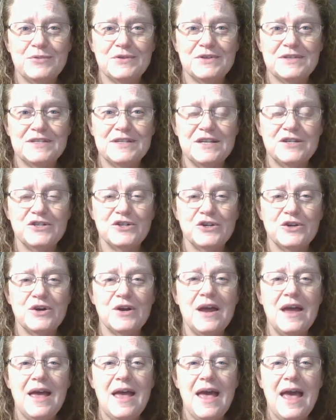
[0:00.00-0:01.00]
procedure.
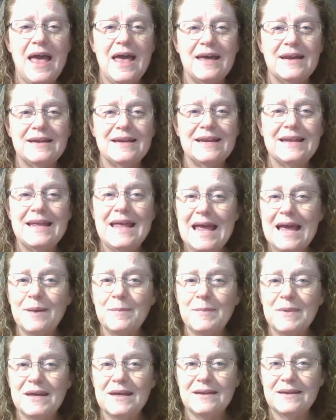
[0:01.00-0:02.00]
And
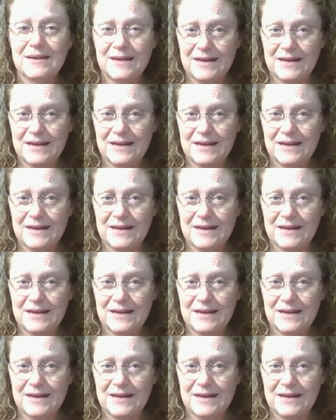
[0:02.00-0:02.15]
gamut